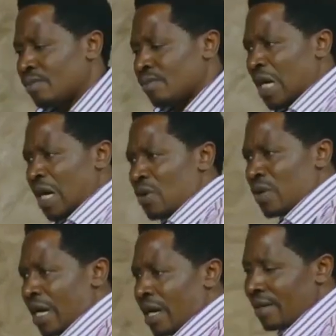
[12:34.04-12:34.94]
Are you
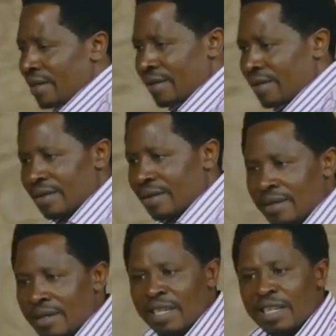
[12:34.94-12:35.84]
there?
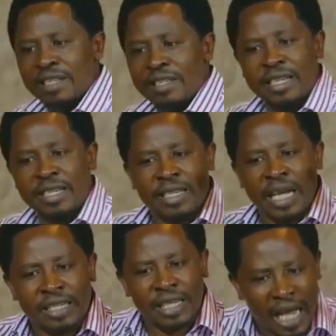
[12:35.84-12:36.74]

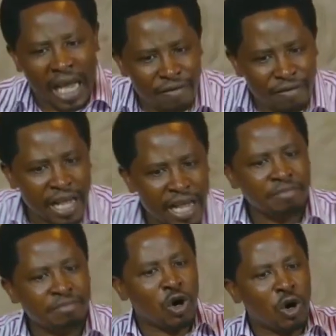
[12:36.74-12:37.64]
Jesus gave them
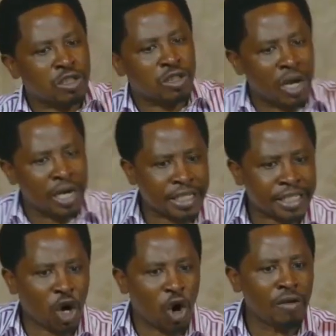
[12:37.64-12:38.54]
authority
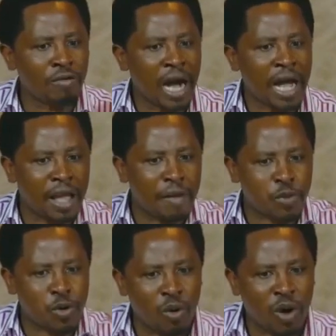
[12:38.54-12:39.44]
over
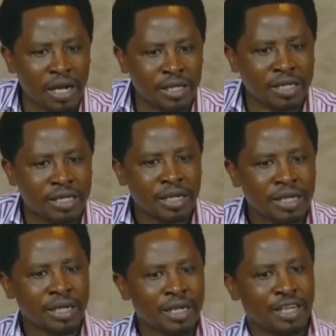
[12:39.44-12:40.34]
impure what?
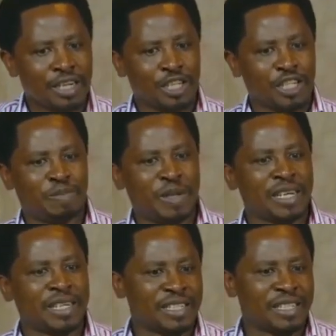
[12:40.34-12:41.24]

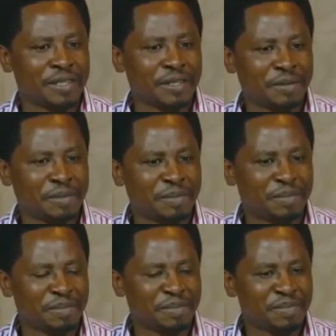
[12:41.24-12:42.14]
Spirit.
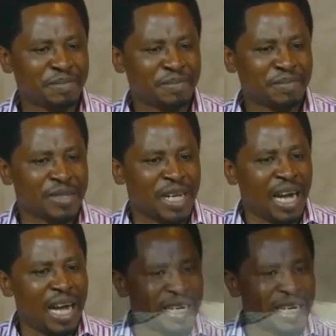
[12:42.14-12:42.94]
And he